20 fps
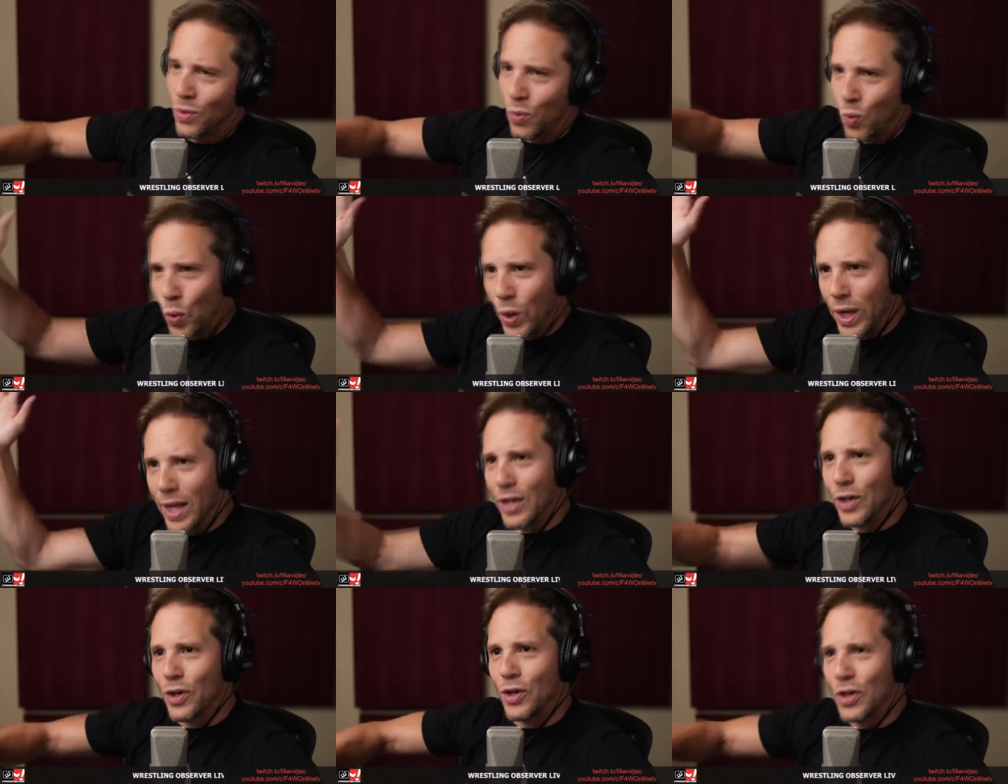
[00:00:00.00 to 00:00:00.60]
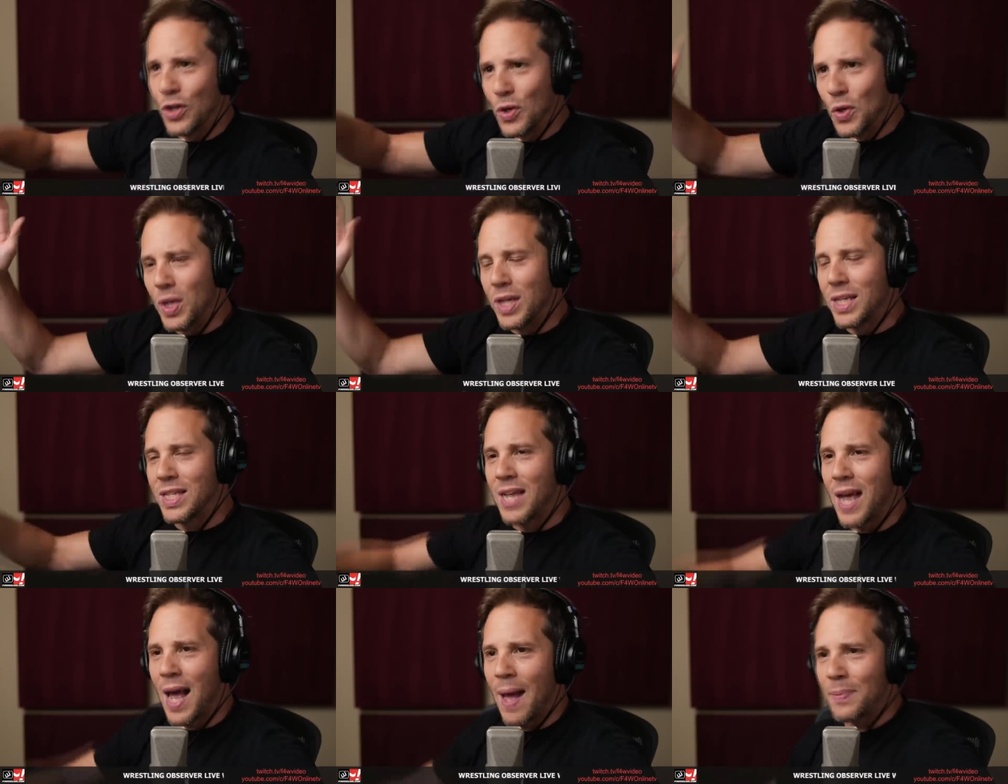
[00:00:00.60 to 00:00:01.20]
Wheeler
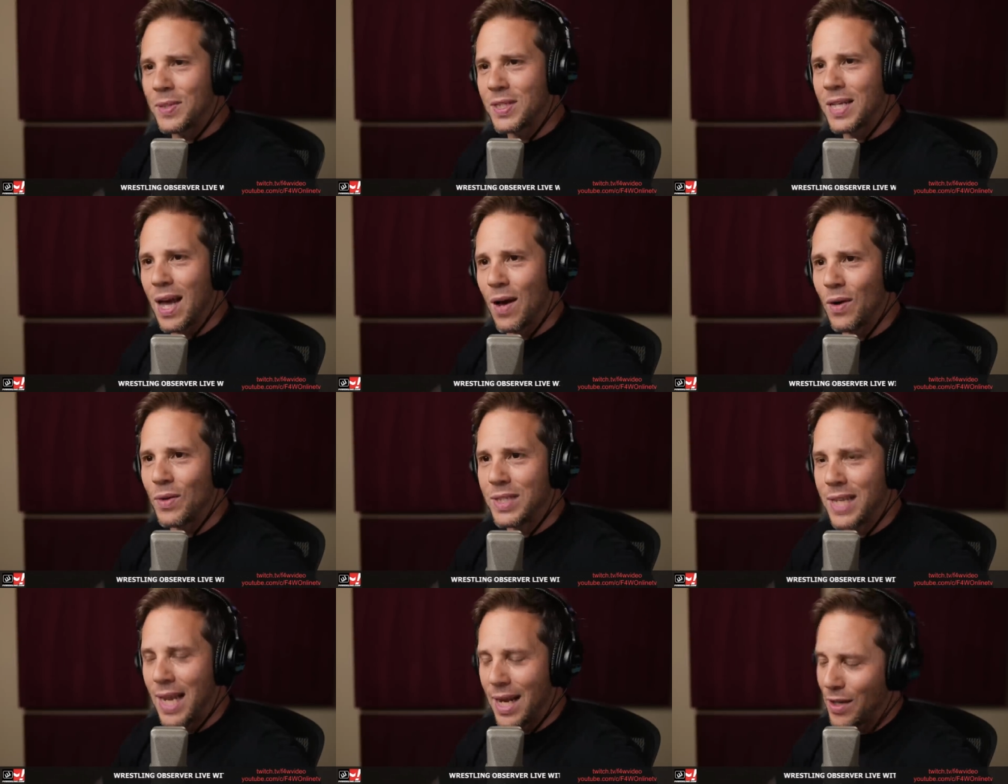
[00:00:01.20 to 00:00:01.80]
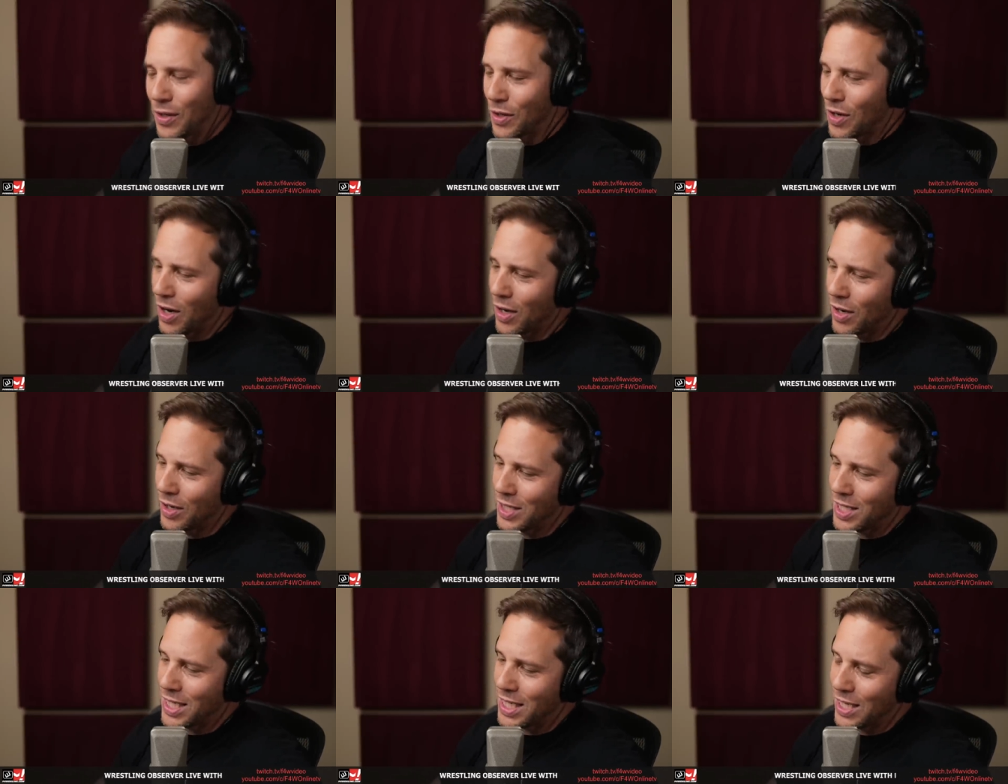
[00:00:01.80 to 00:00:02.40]
Yuta taps out. Daniel
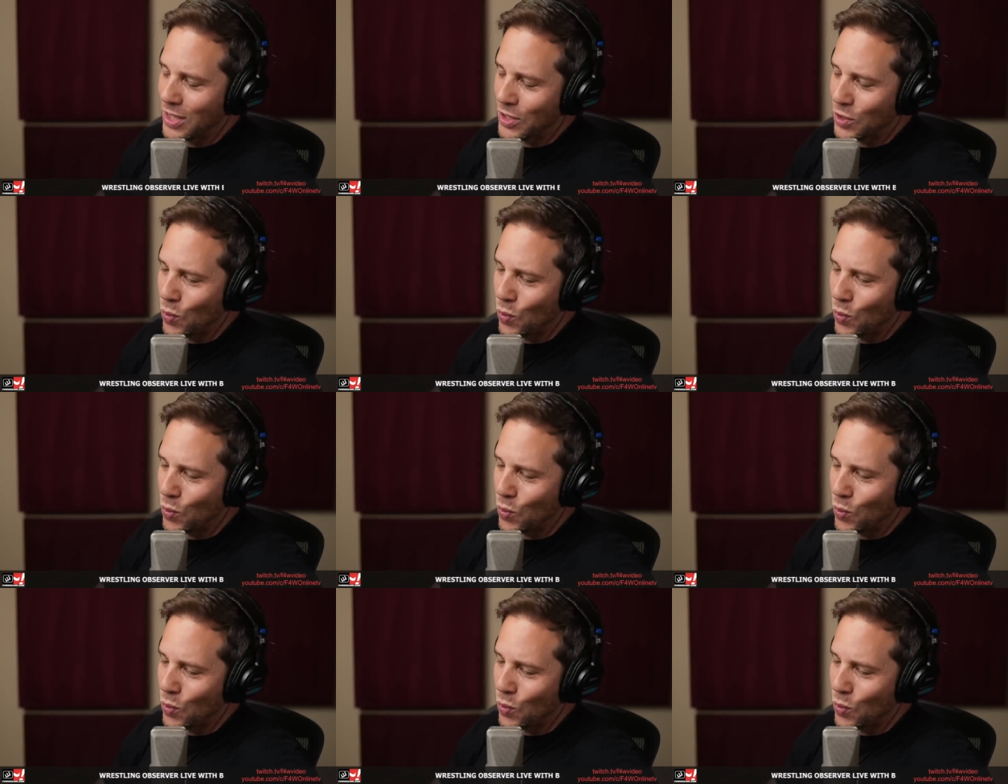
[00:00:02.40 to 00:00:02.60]
Garcia